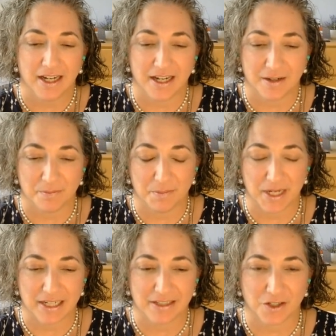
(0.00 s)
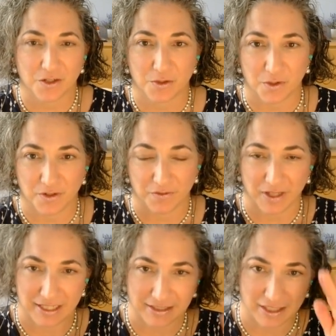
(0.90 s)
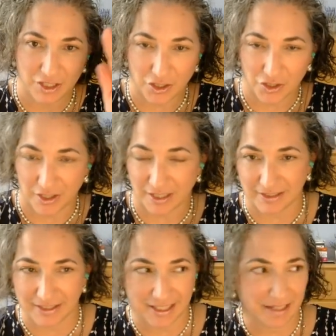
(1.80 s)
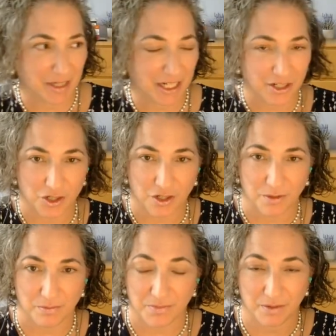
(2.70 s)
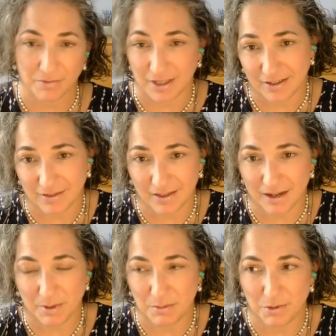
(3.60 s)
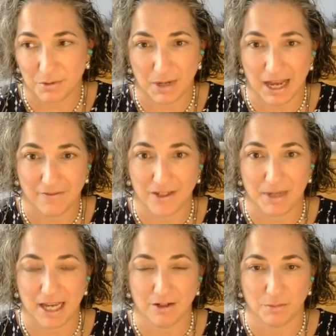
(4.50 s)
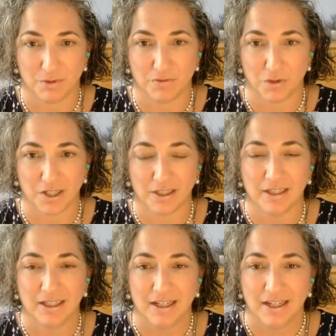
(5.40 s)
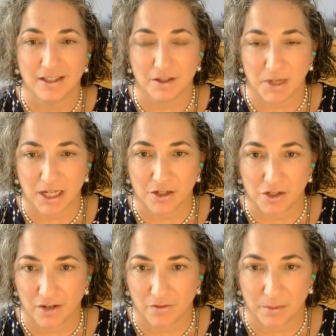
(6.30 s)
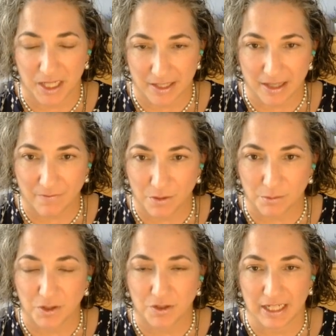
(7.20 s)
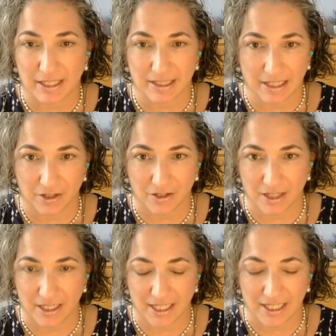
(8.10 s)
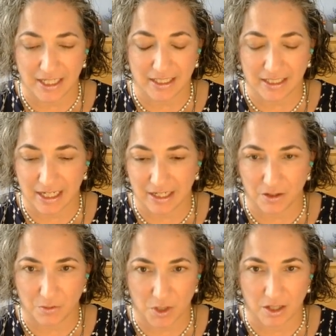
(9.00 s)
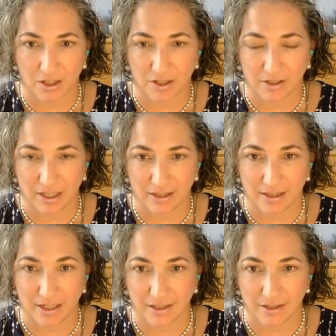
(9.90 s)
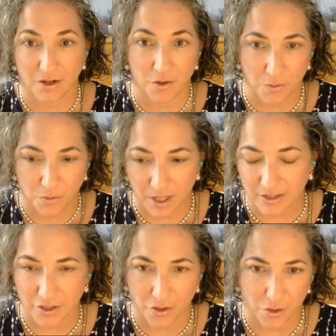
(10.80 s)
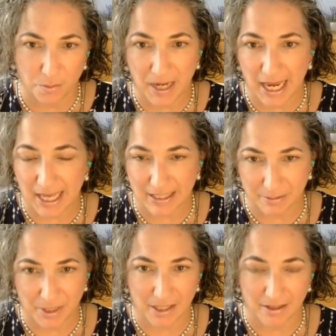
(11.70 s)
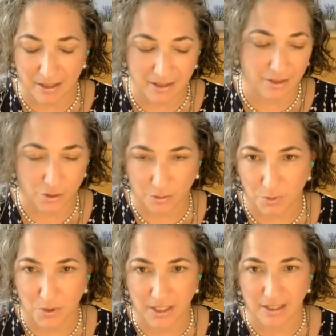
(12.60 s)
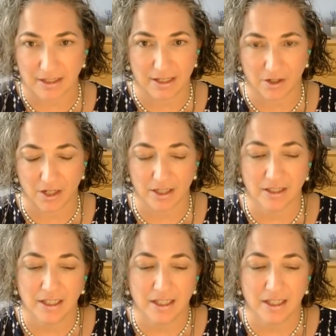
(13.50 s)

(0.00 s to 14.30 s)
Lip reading: But just sort of like logistically making sure, because there are a lot of people who haven't paddled before. So making sure everybody's comfortable and has the gear they need and getting on the water and that they know not to go past a certain point, etc.